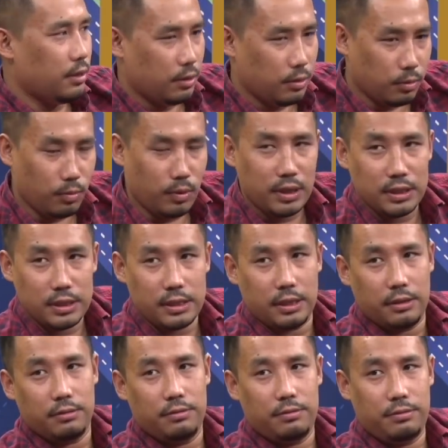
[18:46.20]

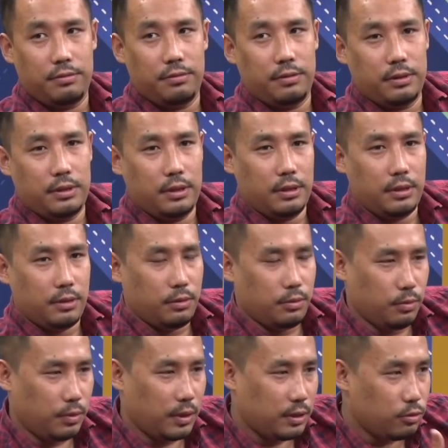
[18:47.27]
oneself.
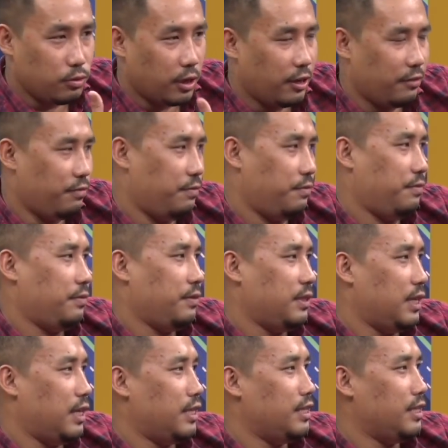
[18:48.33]
What you have
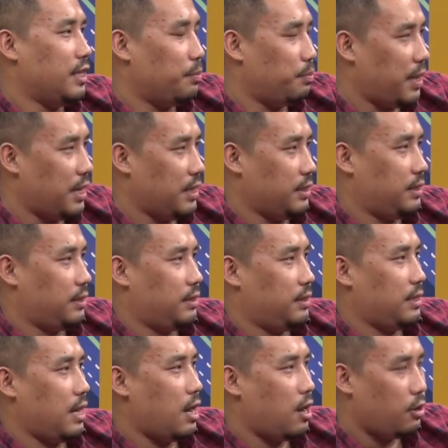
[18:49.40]
done in the past.
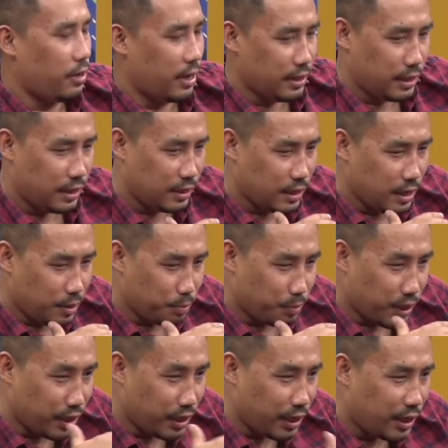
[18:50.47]
How and then
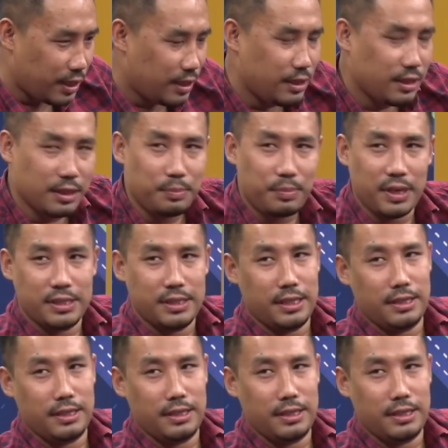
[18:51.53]
bringing it in the present.